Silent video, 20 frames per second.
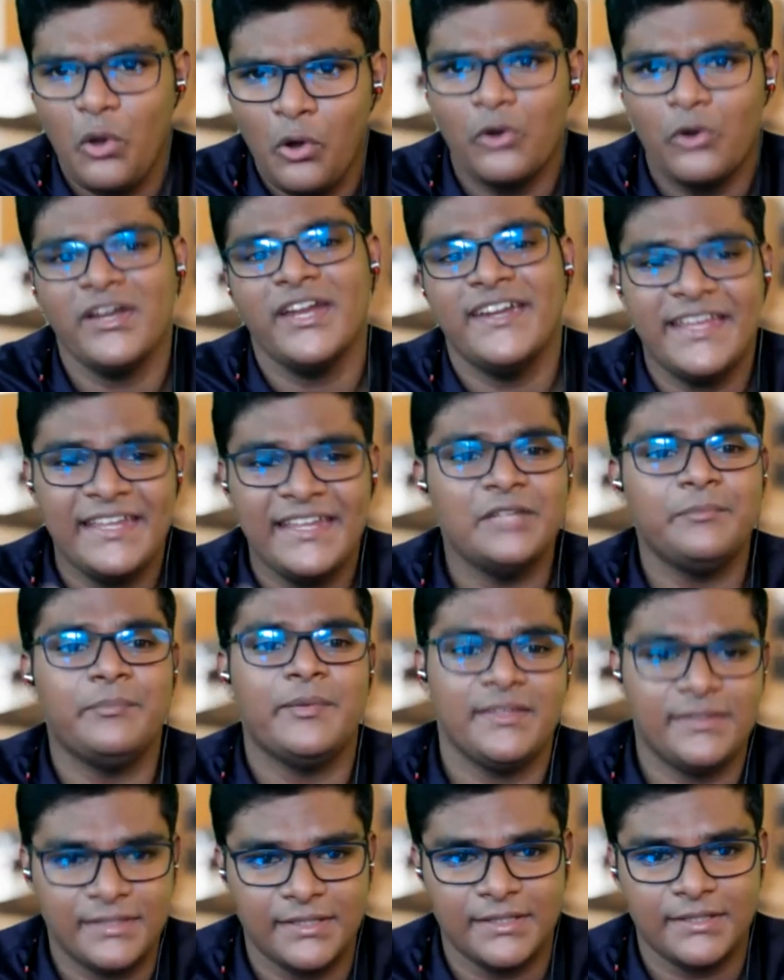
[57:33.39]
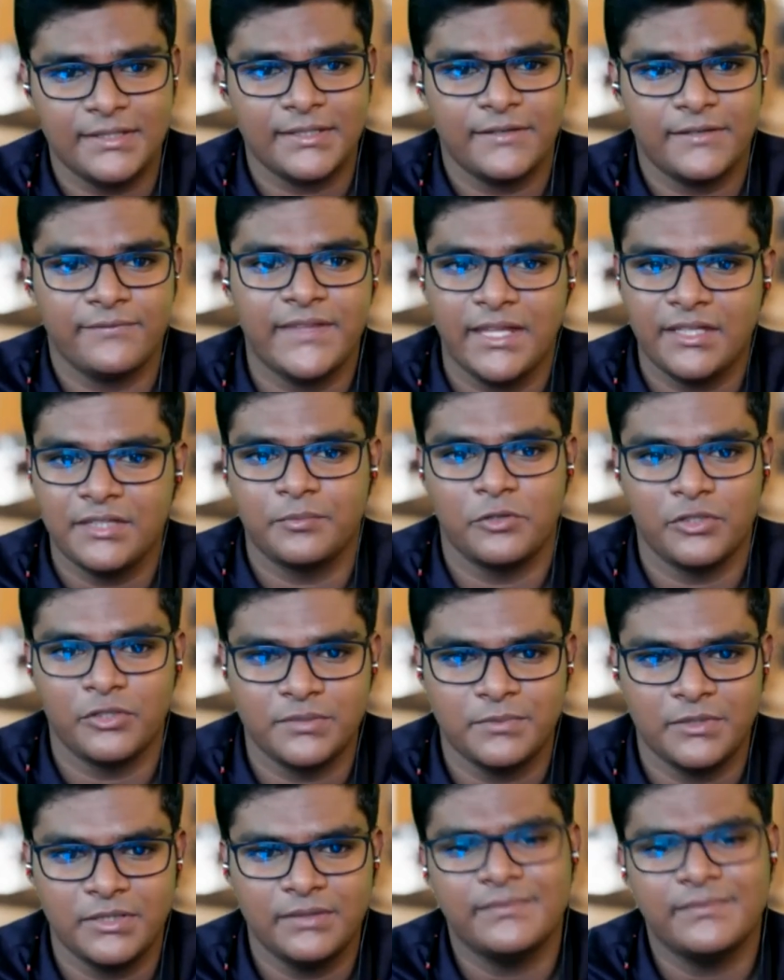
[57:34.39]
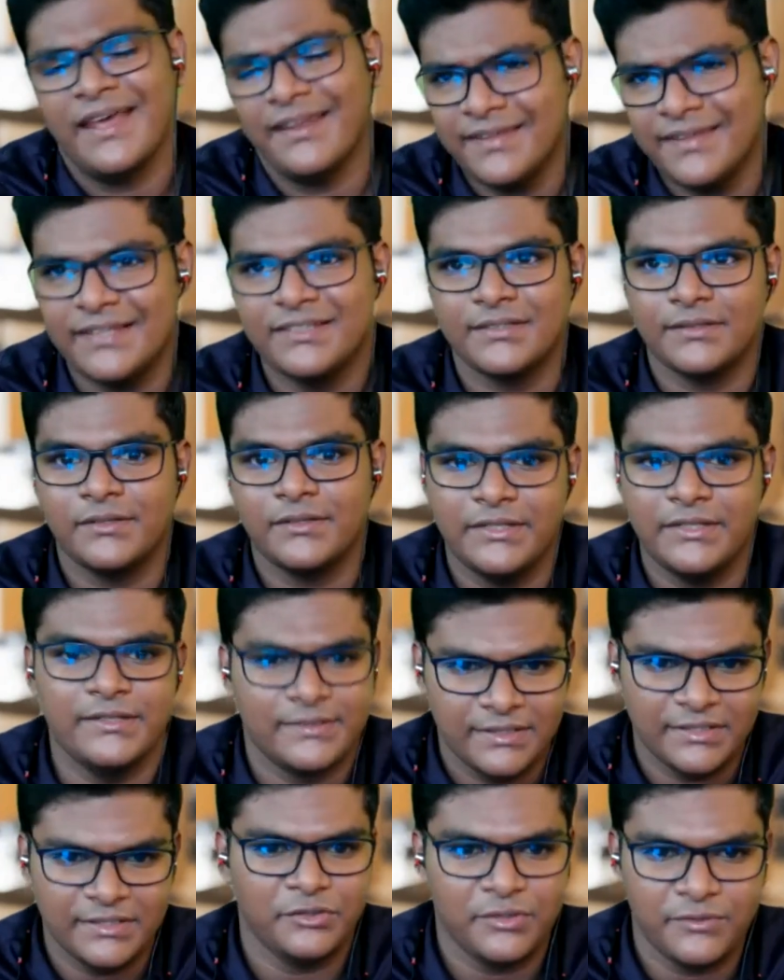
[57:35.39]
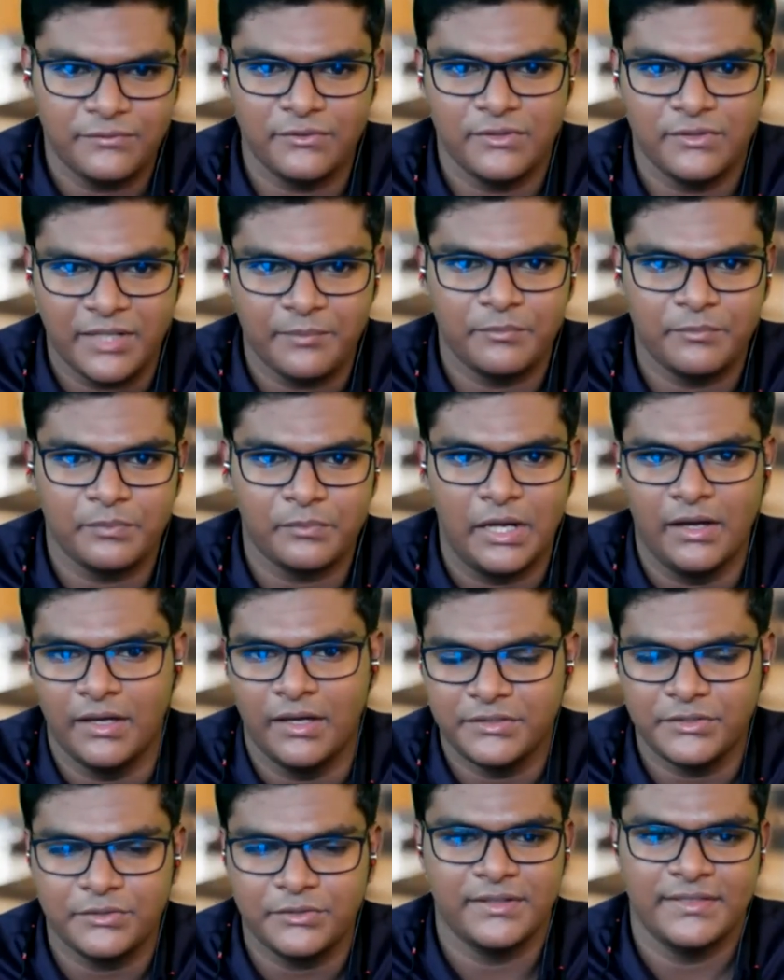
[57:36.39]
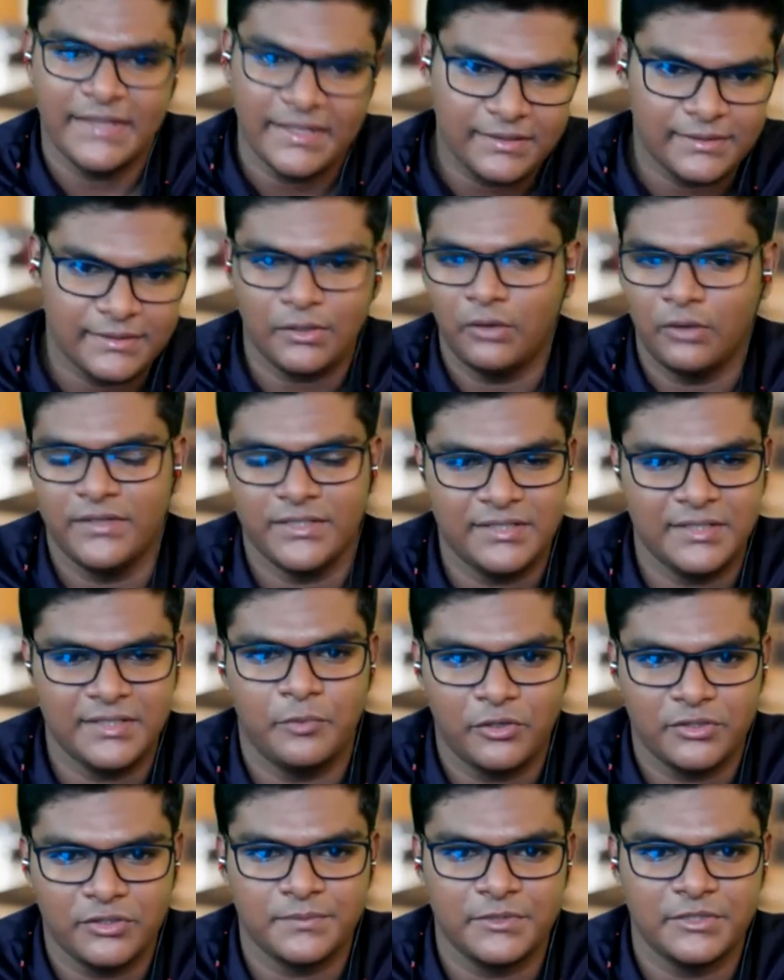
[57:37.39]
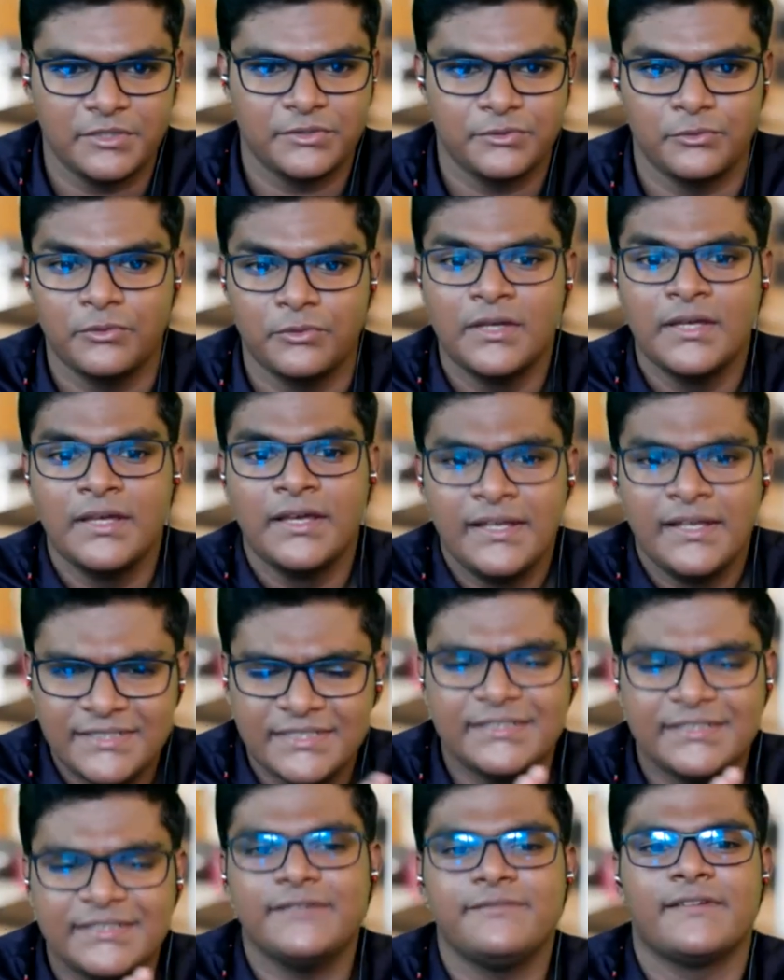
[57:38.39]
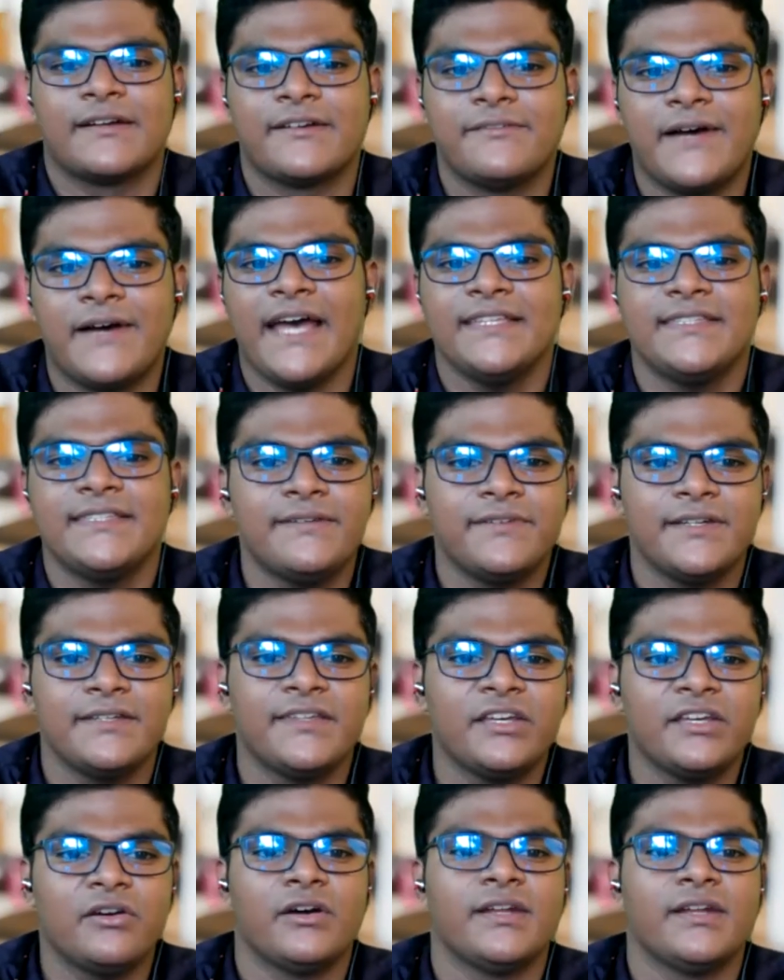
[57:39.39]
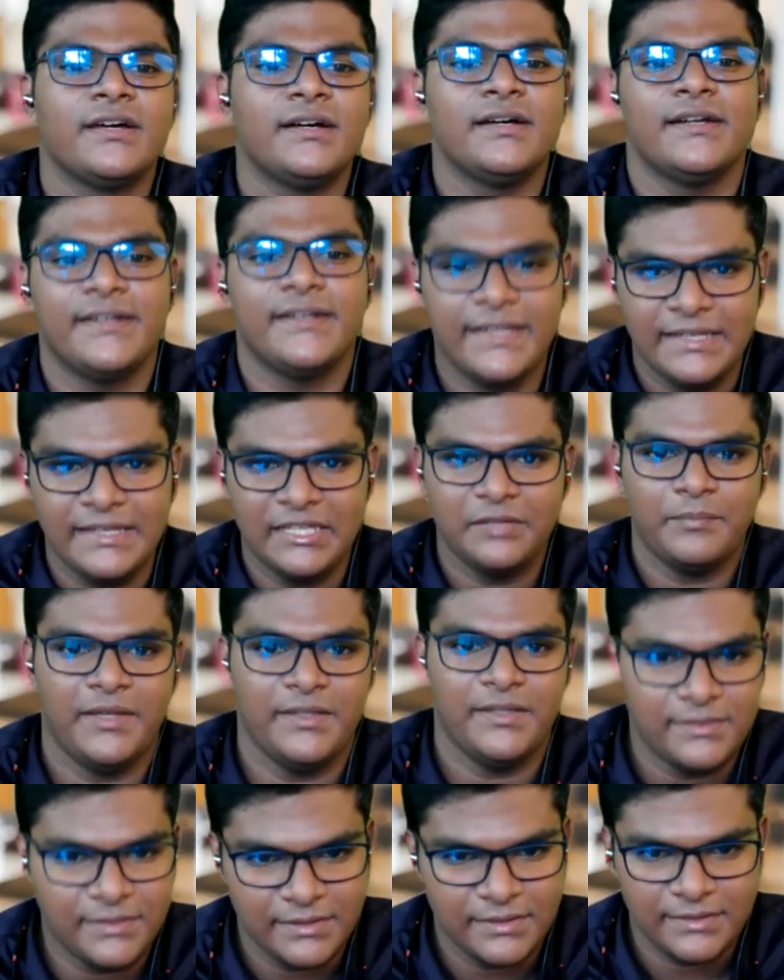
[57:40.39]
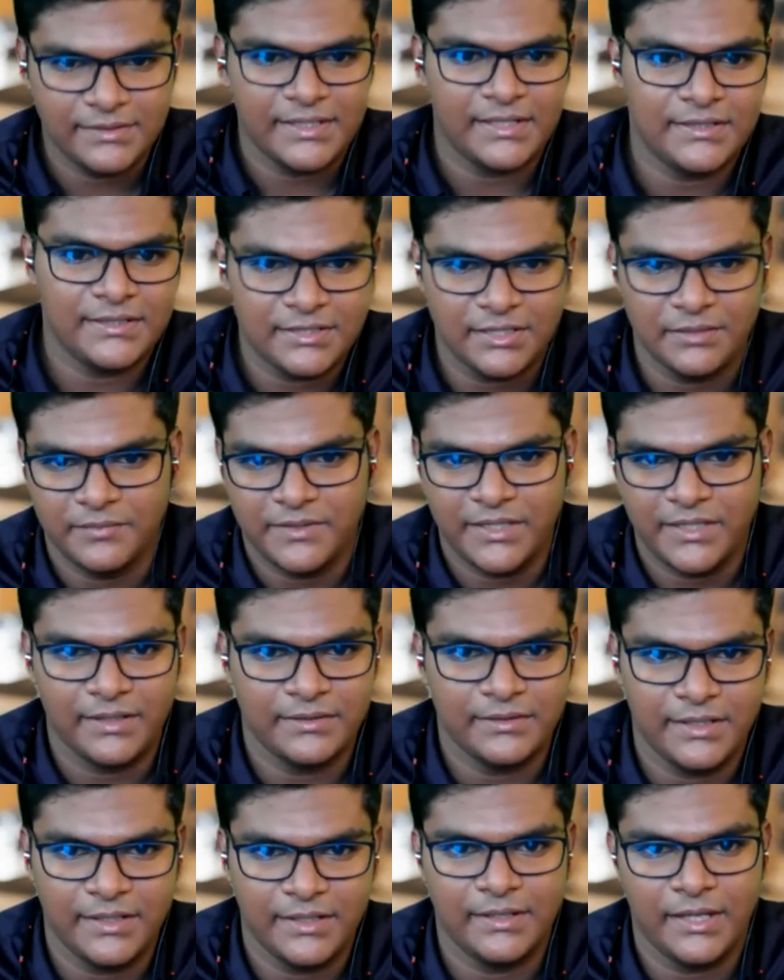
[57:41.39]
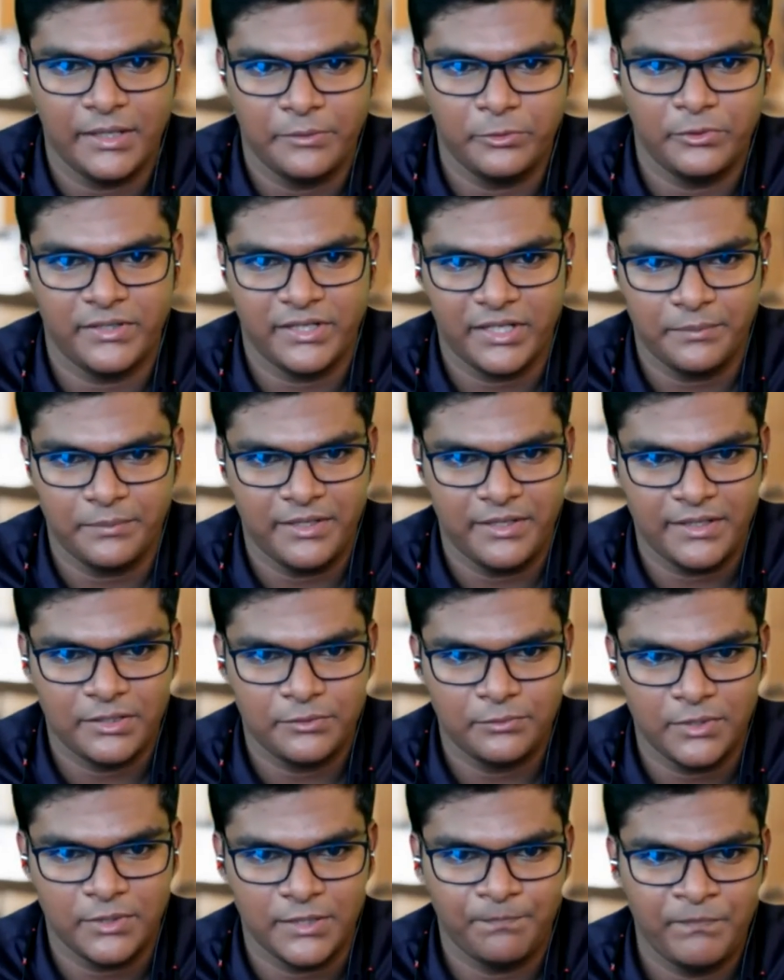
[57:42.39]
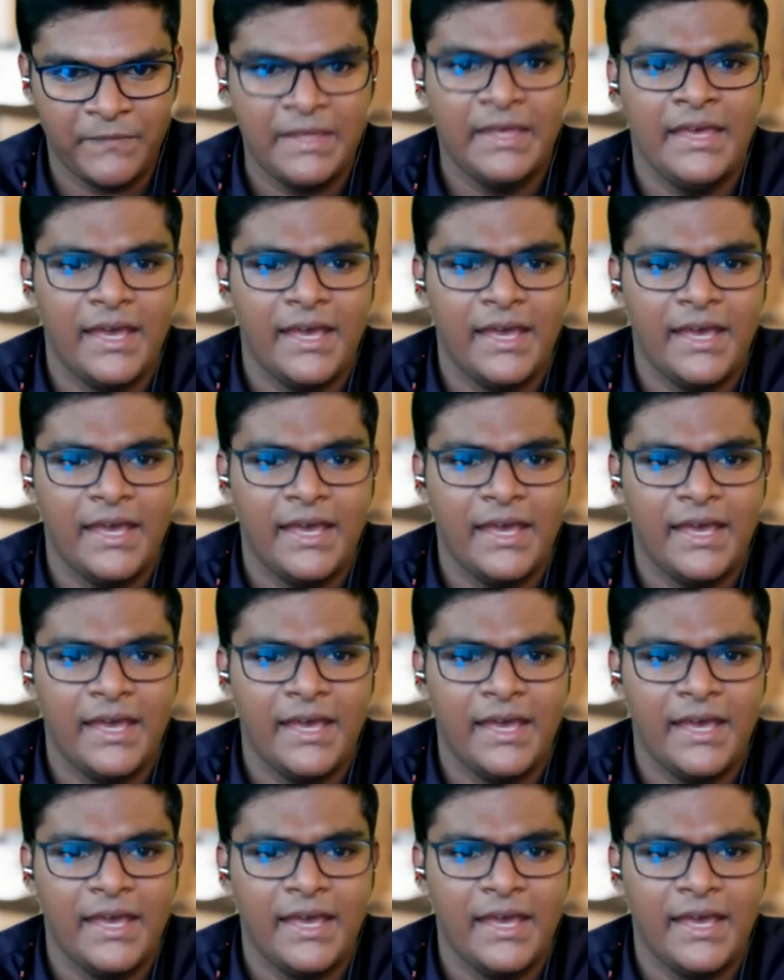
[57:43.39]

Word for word: on a daily basis, if that's possible. And that's, since you're a full-time uh, student, that's obviously possible. So just revise everything on a daily basis. That's something that I would recommend as well.